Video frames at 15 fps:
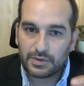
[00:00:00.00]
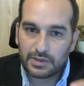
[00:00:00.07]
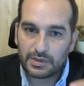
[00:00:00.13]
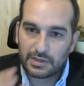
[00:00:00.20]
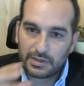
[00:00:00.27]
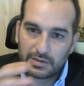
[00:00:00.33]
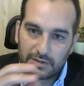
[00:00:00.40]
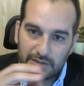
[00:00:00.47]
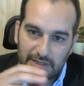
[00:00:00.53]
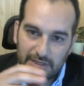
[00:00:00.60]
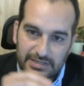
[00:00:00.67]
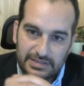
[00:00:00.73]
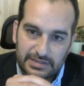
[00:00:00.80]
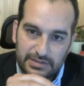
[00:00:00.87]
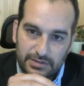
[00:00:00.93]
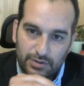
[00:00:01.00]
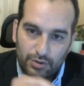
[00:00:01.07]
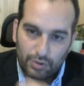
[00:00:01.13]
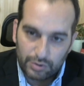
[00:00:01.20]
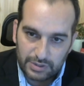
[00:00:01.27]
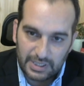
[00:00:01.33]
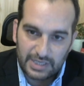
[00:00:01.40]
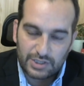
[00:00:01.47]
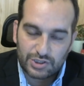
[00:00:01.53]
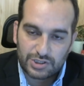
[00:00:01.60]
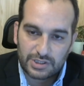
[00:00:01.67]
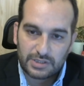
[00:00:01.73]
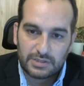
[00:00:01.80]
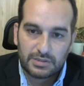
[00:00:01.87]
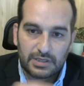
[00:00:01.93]
this
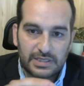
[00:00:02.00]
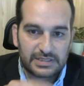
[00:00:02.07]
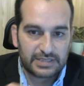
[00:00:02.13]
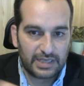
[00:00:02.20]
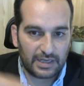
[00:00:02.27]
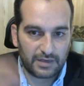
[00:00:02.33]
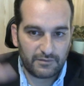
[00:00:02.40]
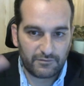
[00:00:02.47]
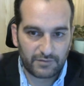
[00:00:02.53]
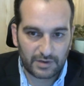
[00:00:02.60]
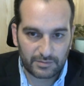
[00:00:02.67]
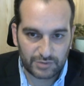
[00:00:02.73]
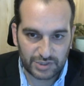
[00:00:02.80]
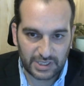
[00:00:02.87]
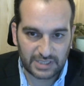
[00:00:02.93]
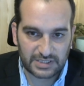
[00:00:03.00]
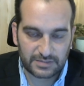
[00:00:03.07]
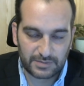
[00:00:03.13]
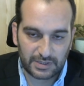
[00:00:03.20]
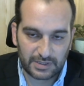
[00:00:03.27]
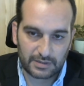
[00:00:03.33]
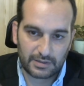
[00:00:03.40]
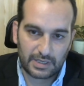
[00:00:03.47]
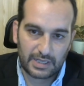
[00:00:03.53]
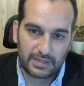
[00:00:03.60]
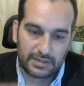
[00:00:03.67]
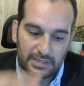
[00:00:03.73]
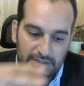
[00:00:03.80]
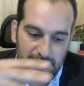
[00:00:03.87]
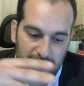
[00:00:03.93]
quotation is taken from Shakespeare,
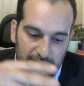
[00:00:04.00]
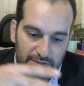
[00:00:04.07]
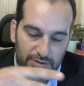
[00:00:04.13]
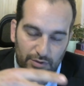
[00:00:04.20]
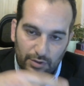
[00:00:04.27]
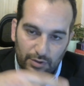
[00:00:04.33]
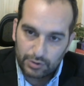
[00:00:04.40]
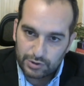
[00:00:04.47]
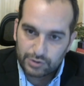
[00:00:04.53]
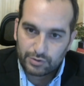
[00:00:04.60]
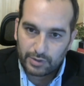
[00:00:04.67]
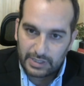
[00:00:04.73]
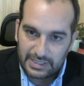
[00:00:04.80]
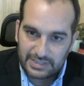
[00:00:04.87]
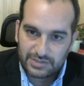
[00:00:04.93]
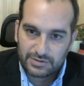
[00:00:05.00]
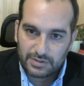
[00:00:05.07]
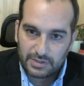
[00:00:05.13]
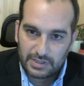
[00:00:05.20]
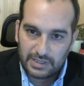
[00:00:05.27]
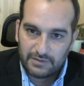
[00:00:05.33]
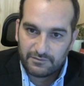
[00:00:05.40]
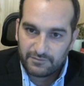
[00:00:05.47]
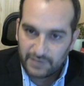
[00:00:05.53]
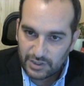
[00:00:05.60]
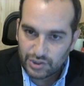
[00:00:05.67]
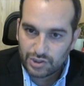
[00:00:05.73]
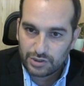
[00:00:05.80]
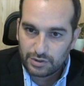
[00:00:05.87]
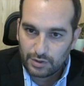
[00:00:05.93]
and this is also a literary
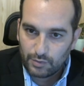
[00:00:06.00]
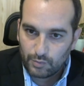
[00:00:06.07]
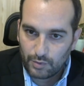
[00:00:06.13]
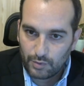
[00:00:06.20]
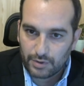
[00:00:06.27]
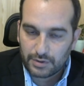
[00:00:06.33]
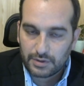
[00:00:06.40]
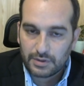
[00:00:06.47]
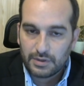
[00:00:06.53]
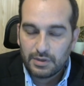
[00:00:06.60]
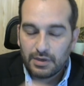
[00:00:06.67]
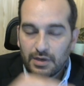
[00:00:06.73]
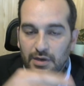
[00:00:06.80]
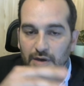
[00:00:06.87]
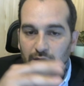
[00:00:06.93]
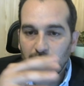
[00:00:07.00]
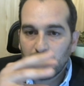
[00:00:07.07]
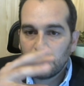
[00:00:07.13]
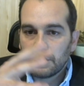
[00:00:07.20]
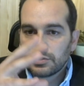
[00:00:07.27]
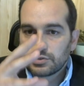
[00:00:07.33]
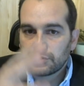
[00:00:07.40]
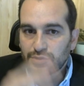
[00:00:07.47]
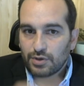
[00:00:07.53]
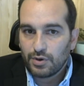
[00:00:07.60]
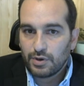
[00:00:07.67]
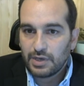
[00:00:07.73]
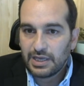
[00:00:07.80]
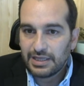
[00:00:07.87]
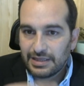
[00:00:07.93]
fictional work.
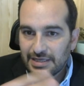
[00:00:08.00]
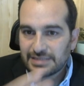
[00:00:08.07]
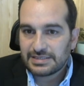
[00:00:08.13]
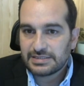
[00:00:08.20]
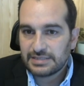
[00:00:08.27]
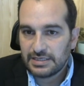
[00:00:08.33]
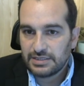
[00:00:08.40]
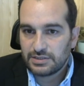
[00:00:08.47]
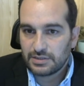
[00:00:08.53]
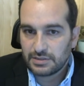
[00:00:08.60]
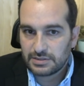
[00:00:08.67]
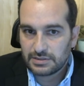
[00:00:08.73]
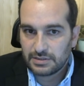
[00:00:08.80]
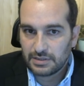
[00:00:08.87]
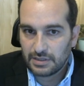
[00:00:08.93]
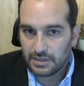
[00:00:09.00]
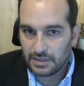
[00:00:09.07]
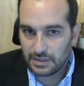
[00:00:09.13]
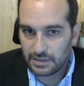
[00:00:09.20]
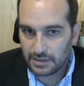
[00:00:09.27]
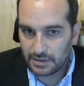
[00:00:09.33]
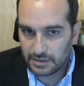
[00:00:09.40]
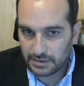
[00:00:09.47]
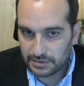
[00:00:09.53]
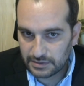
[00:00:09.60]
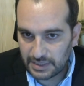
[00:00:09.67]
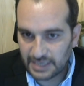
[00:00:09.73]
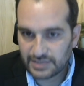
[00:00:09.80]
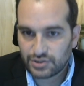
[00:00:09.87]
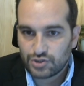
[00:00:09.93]
So this is
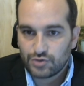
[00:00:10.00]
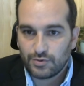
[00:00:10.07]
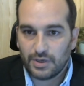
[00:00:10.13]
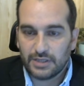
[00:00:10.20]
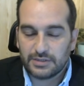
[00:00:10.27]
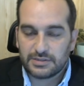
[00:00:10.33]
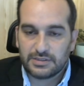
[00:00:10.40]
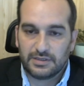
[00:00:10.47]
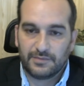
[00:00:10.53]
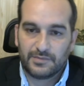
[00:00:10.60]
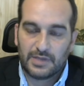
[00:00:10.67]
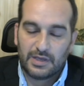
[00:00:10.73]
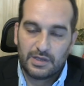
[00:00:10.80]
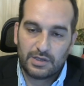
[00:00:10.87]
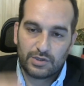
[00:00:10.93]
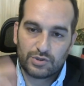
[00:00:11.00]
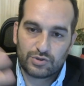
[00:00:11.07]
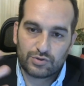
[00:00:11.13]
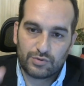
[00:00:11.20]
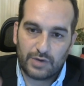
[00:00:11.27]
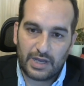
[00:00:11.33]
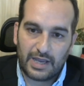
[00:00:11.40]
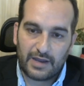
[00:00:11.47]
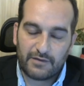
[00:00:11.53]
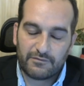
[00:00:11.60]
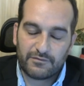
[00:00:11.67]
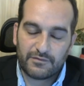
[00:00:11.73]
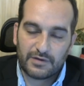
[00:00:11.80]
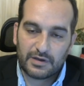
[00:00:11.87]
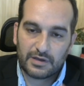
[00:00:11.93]
intertextuality, to
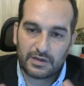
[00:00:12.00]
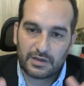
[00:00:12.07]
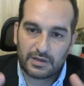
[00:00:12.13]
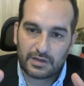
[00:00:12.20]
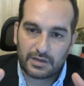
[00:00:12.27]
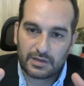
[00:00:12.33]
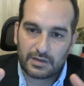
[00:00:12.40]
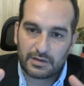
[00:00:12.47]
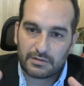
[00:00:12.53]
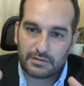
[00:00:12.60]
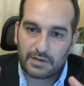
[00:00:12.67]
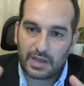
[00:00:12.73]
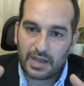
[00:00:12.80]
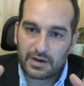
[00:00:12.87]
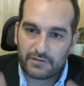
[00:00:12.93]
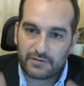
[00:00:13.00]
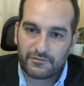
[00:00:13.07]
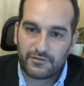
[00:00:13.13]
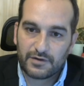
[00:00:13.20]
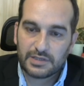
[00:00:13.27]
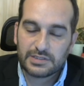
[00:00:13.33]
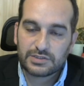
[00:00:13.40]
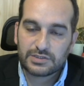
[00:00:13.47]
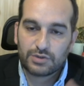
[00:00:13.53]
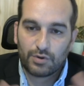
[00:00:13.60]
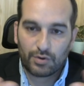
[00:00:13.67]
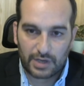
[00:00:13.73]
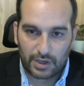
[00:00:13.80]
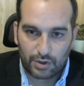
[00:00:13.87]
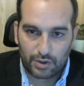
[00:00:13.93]
have a reference
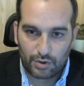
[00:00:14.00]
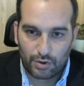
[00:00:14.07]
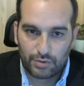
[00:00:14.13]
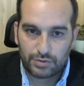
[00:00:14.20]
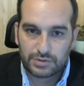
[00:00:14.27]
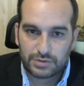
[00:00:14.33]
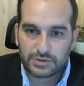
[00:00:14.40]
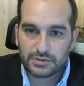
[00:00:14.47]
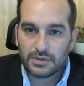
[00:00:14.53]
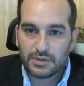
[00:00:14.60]
or a quote